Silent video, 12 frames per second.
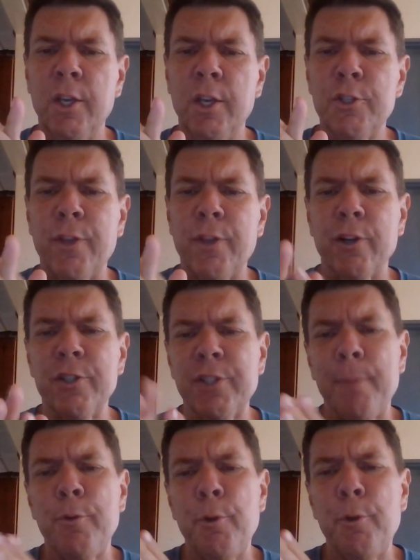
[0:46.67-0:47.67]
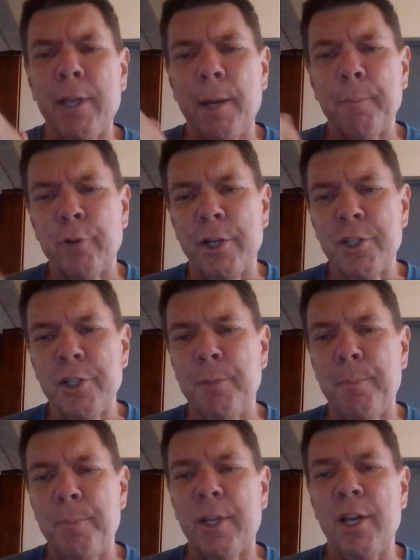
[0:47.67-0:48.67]
So there are some who become
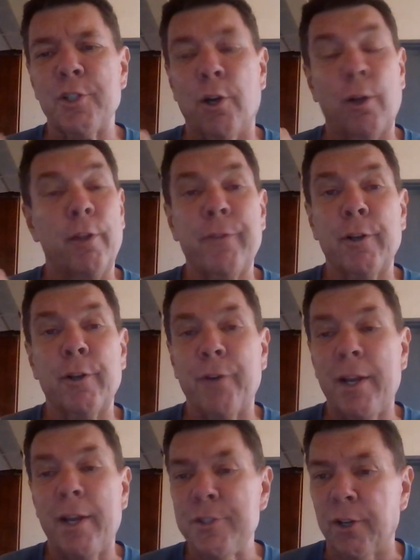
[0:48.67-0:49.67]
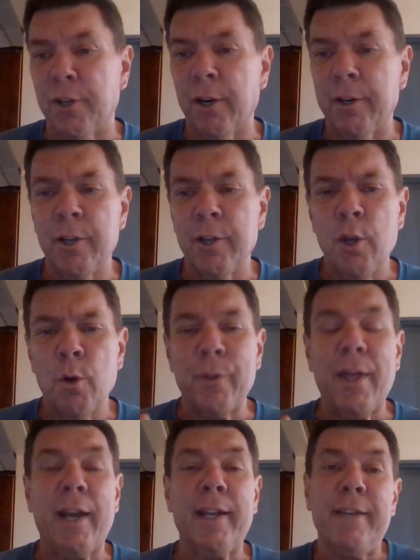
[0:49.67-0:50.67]
Christian because all of their friends are,
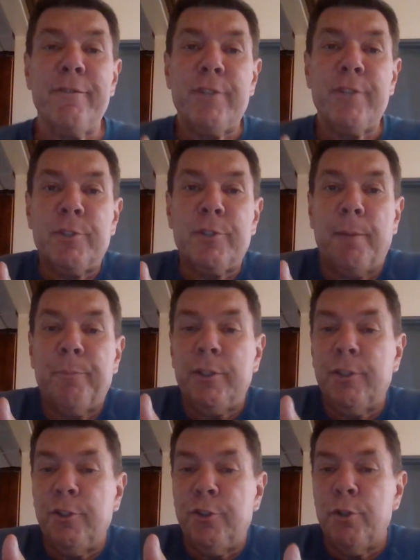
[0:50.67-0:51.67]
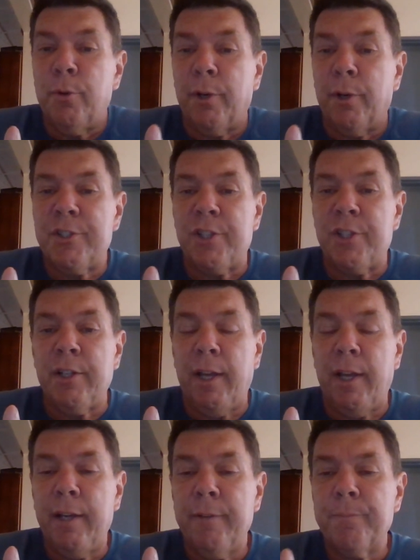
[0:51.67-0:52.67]
or that it gives them something to do on a
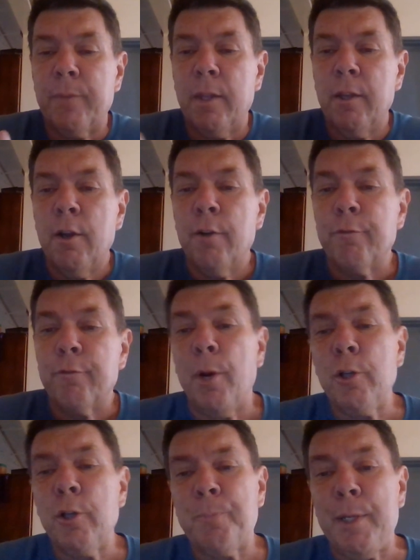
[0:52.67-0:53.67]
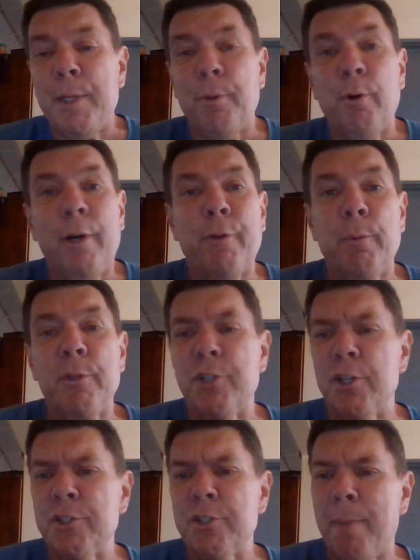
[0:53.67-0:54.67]
Sunday for most people, if it was
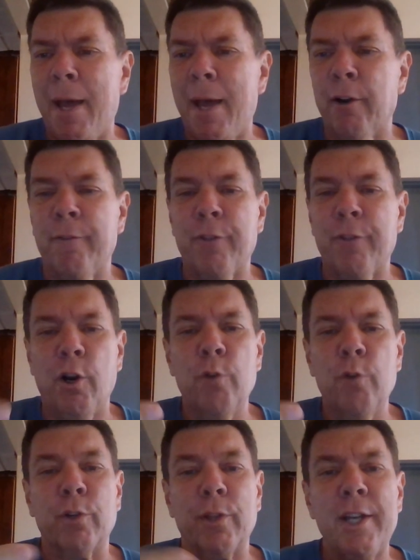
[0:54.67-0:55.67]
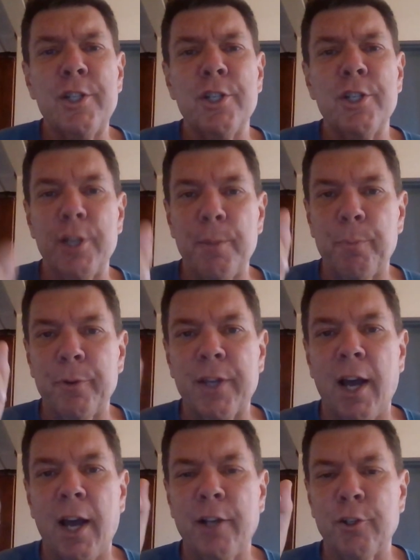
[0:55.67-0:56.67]
just a matter of their own relationship
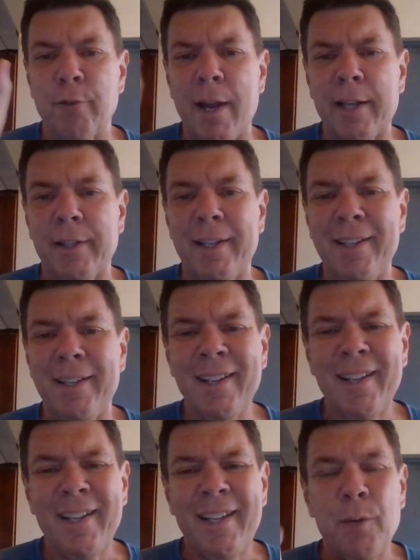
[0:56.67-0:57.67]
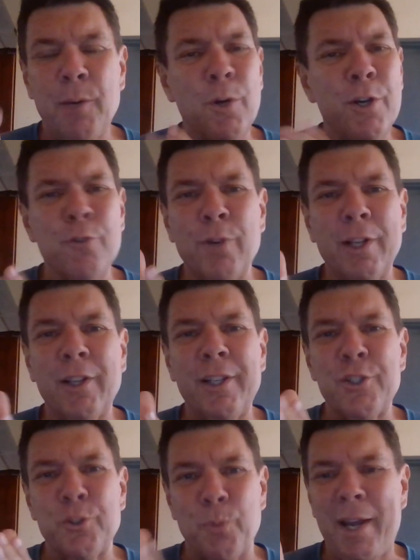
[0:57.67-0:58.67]
with God directly, it wouldn't
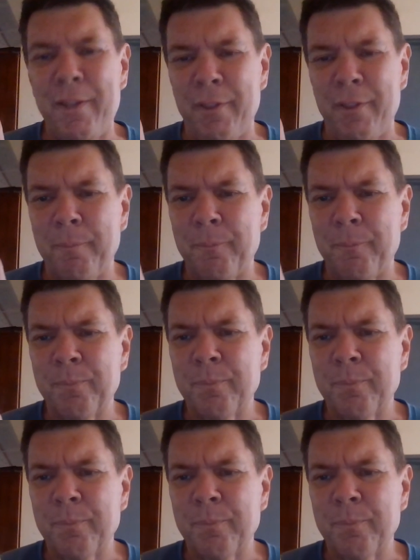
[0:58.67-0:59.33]
really sway them.